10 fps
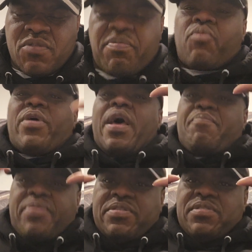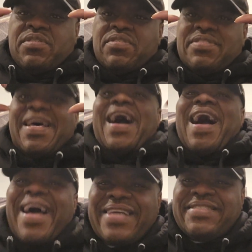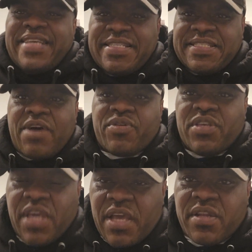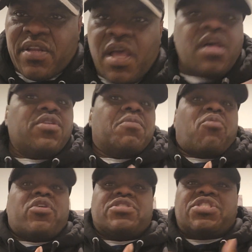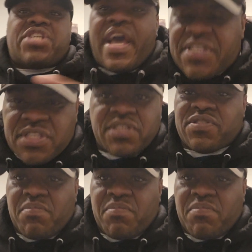But when I put the eye test out again, Lamar Jackson is